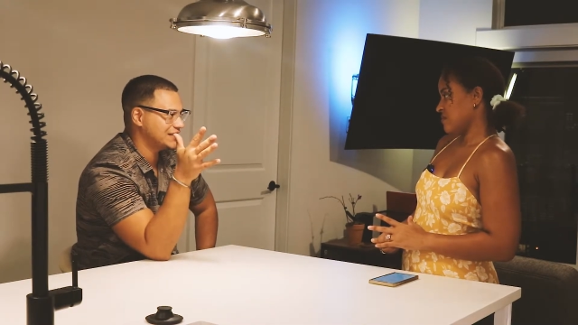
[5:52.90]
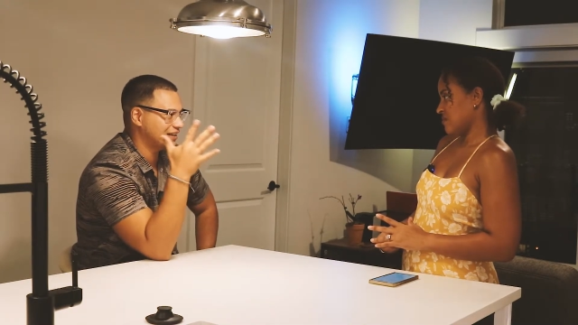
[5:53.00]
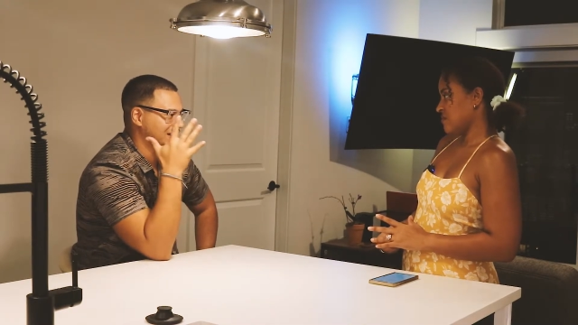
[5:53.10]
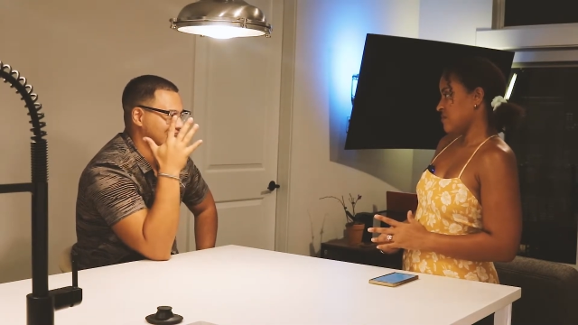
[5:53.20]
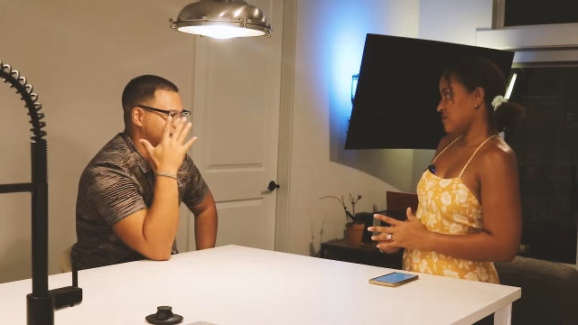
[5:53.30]

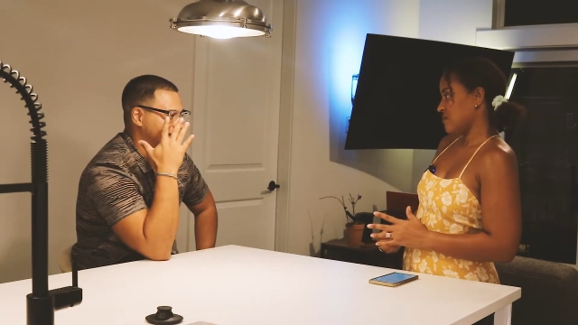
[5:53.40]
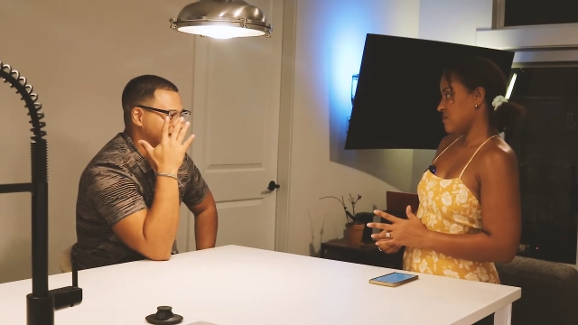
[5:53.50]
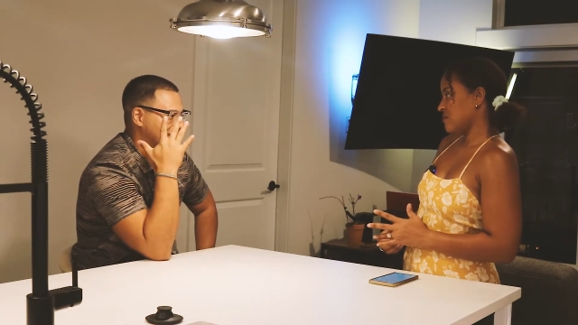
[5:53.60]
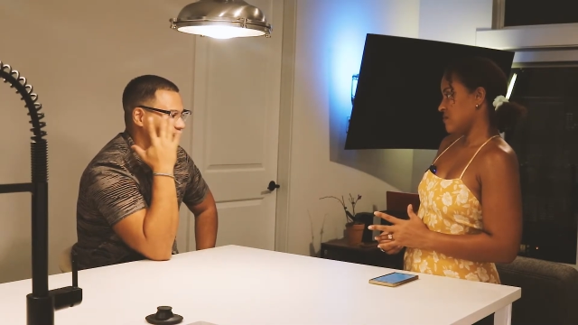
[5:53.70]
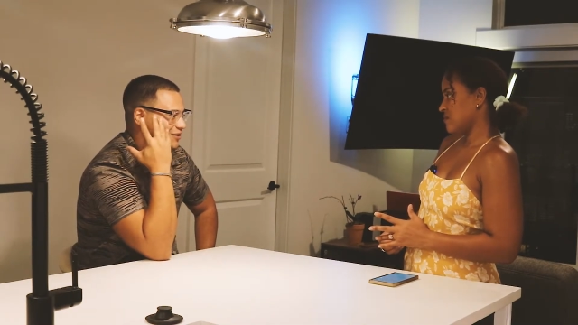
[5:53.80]
Speaker 1: like
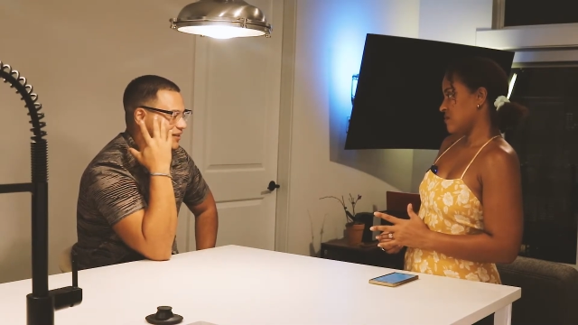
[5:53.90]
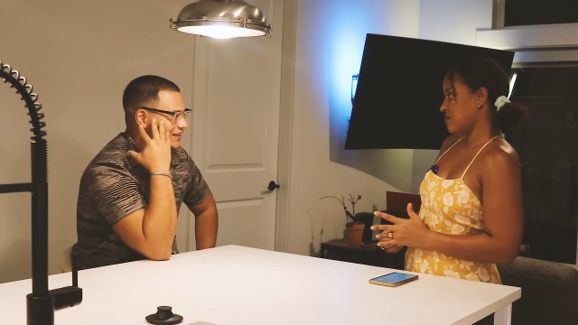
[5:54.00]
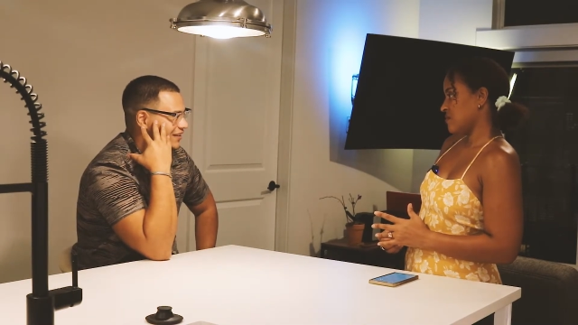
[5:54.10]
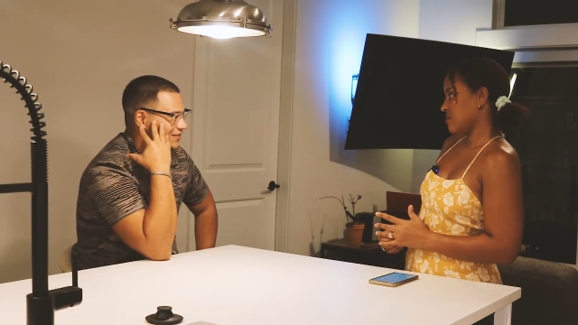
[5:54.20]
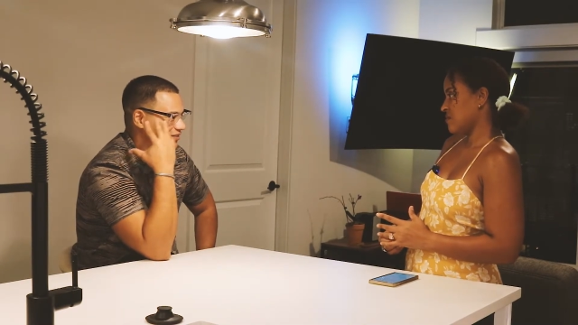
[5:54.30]
I don't
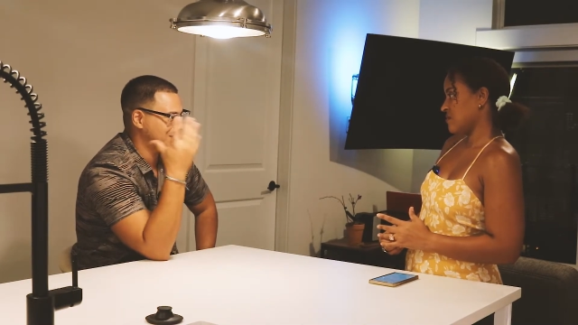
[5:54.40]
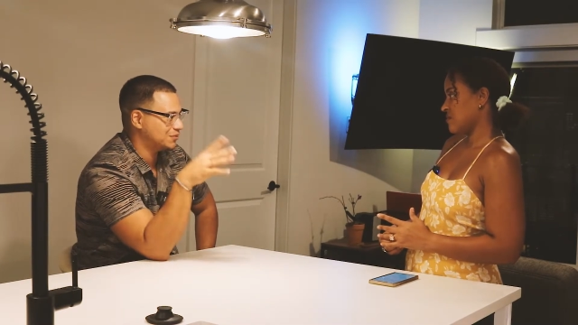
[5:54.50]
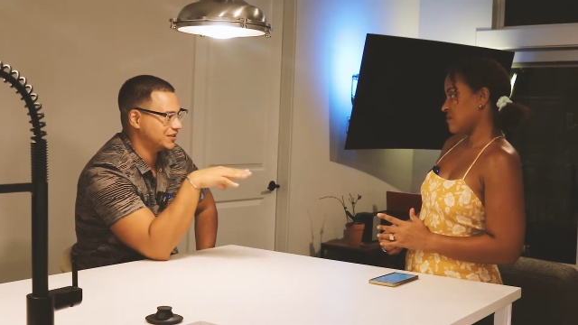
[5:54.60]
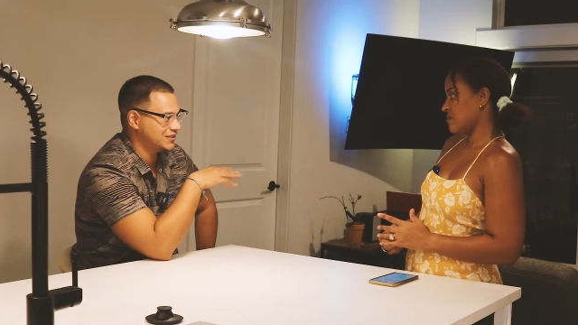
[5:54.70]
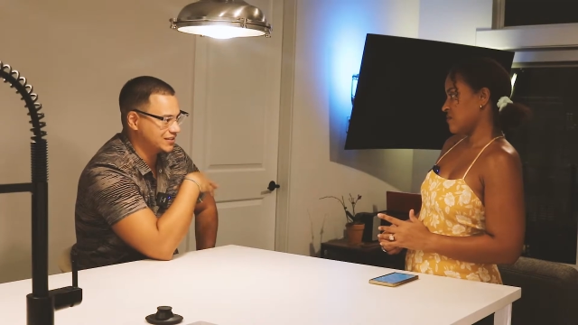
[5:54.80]
like that
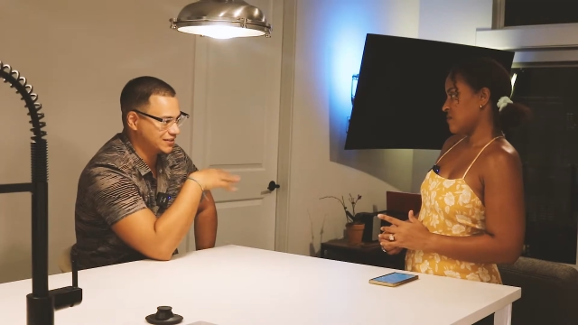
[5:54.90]
vibration